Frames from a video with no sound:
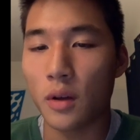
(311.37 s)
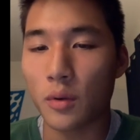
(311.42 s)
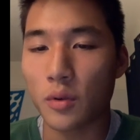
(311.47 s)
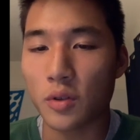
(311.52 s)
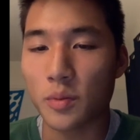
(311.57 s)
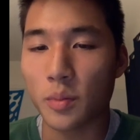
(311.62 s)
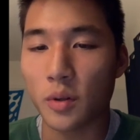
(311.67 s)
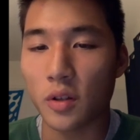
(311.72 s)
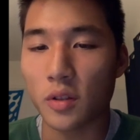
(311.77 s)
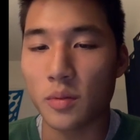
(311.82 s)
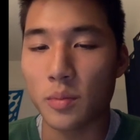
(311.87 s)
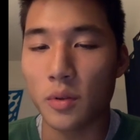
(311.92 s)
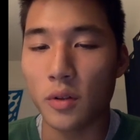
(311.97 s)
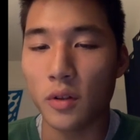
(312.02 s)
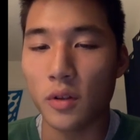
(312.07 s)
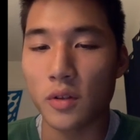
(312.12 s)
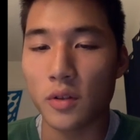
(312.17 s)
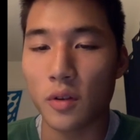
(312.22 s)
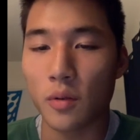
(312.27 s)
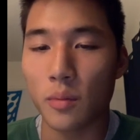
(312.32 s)

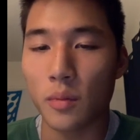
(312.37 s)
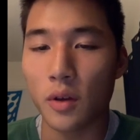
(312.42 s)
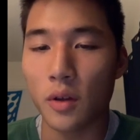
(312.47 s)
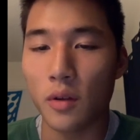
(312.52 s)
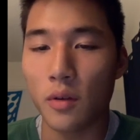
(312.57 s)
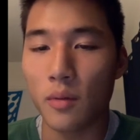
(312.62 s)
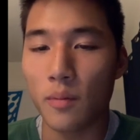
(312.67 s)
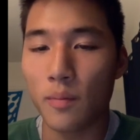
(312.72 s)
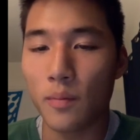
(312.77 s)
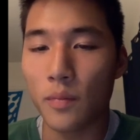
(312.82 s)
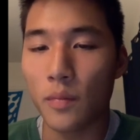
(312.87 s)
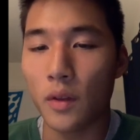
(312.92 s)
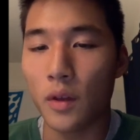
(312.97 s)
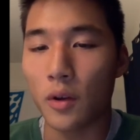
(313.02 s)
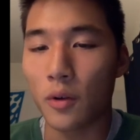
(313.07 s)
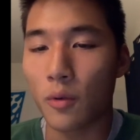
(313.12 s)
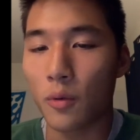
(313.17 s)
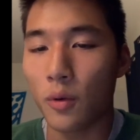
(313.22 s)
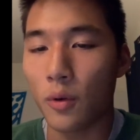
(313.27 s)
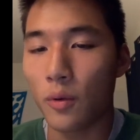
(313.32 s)
responsibilities are met,
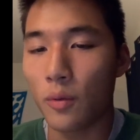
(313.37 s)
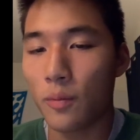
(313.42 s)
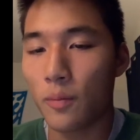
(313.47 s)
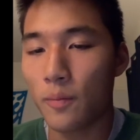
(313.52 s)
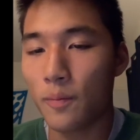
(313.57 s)
end quote.